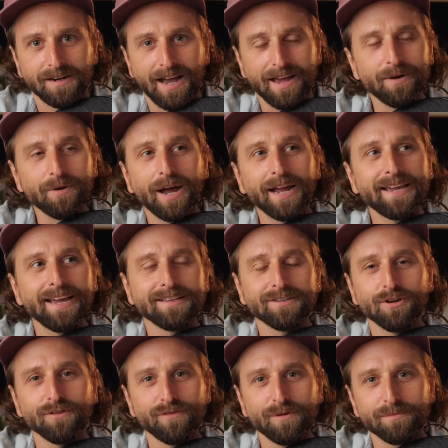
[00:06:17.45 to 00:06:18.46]
I can't
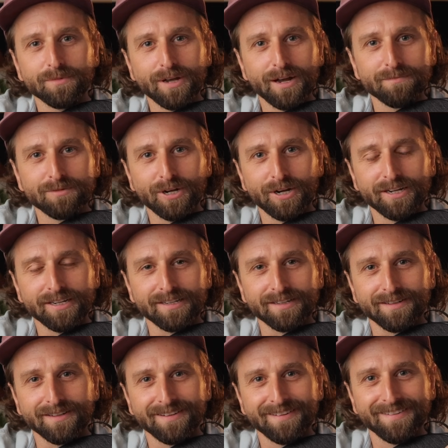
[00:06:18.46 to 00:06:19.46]
tell if I'm talking
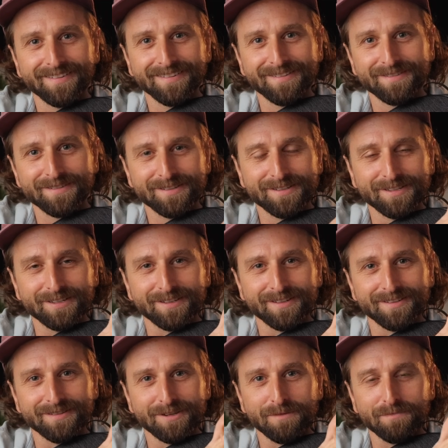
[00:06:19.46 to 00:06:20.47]
to
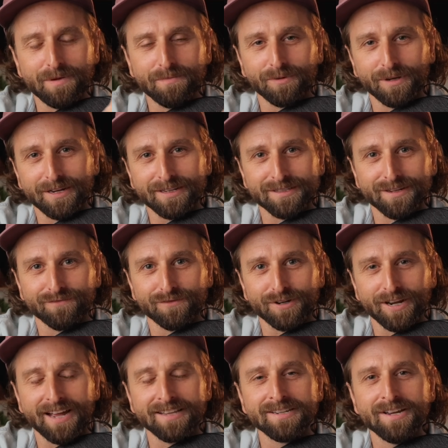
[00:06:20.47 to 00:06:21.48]
young people getting stuff for
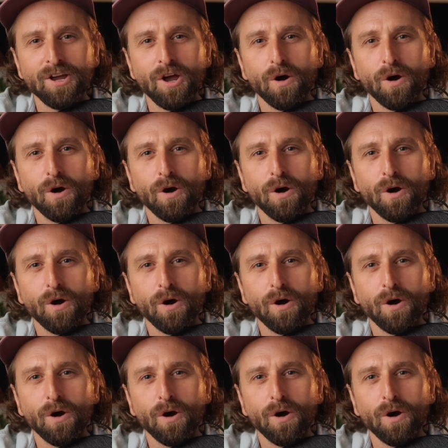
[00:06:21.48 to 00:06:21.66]
dads